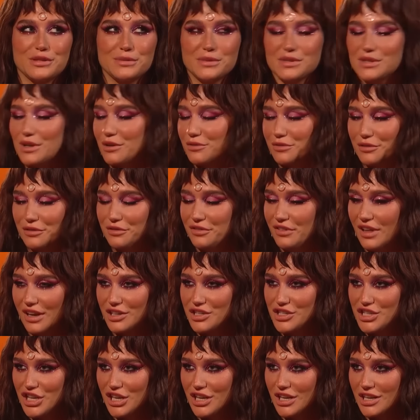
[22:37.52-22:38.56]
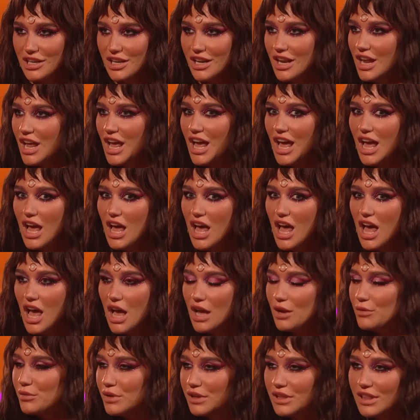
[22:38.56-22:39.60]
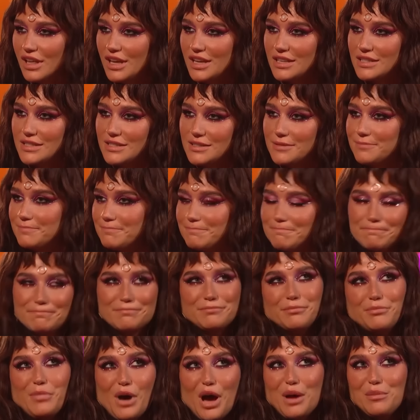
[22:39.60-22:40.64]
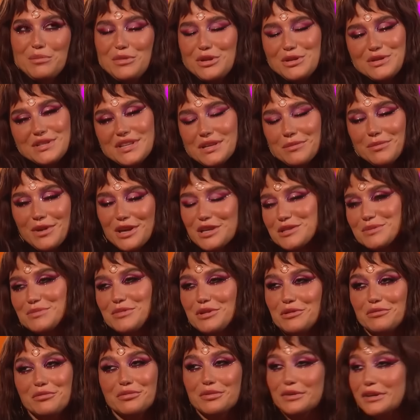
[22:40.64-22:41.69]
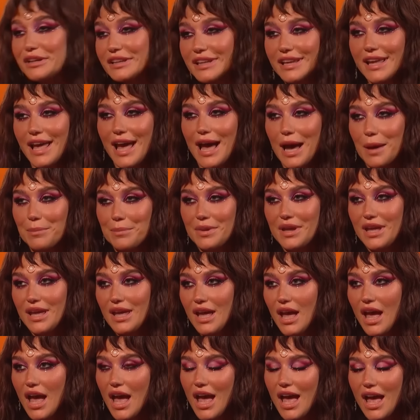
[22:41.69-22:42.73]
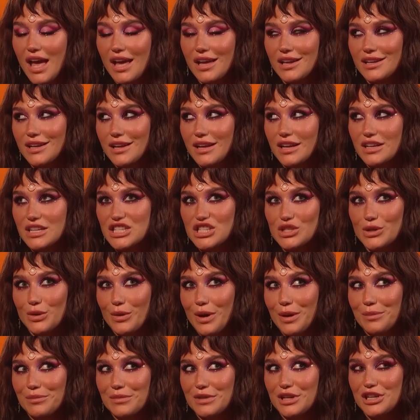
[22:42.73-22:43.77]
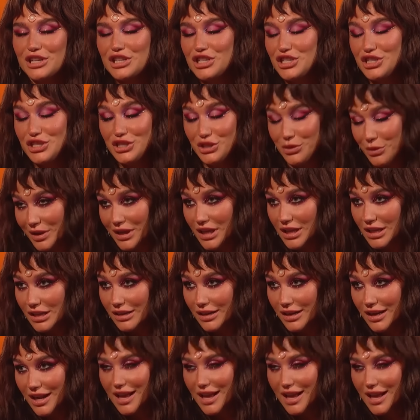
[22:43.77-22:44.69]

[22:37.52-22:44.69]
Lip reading: some self-reflection, I realized pop music makes me really happy, and so I'm going to do it.